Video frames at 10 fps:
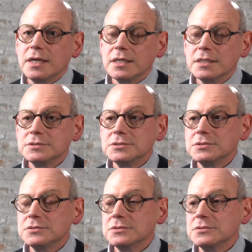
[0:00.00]
and
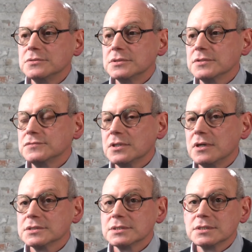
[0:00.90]
to give
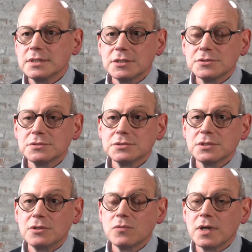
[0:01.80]
talks and lectures
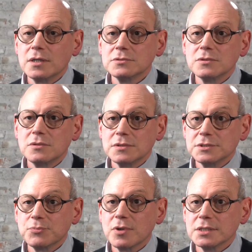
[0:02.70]
around all
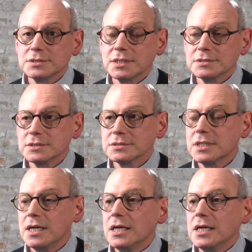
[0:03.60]
these processes.